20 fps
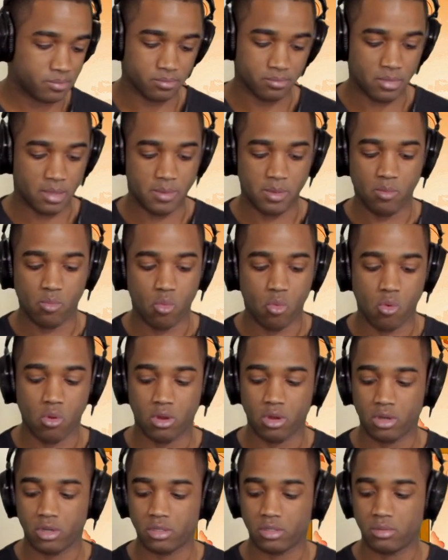maybe
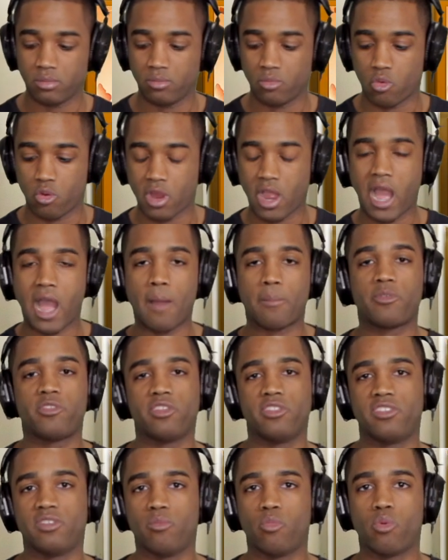more
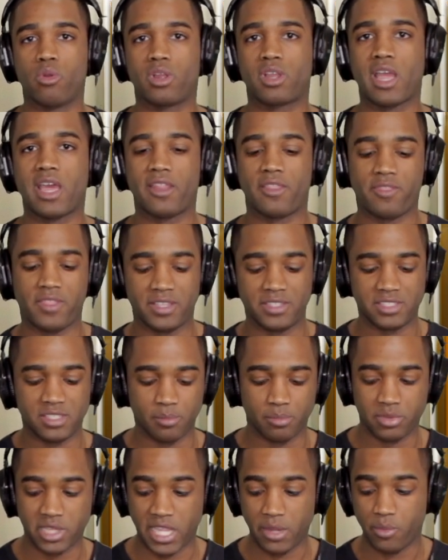options and more kind of things
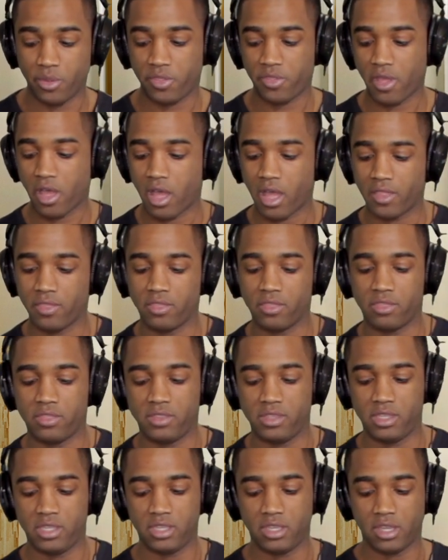to play with on
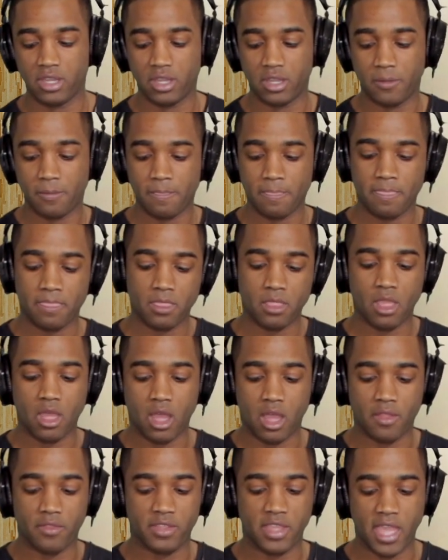the
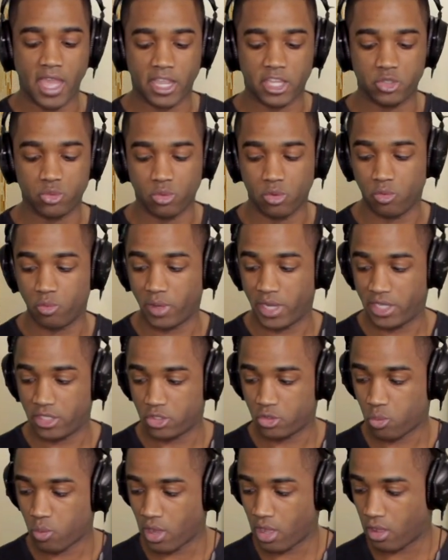actual
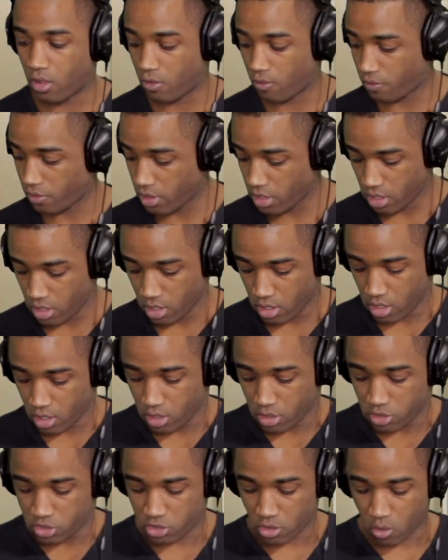Rane 12.
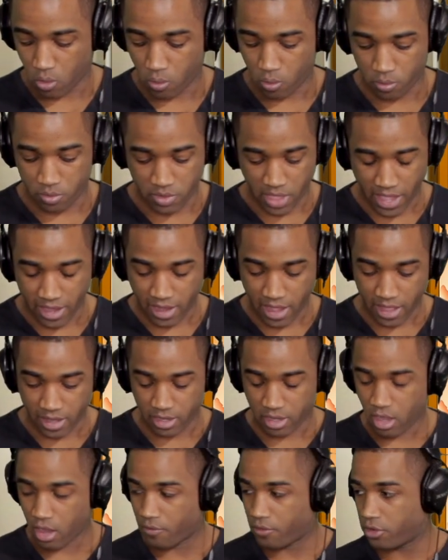So that kind
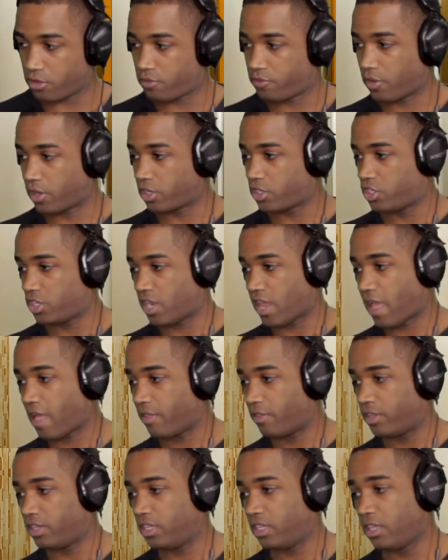of covers
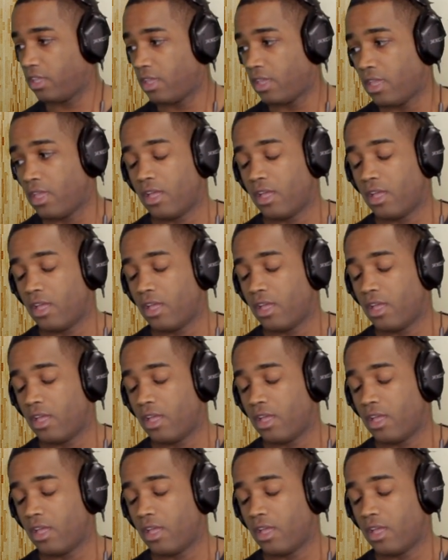functionality.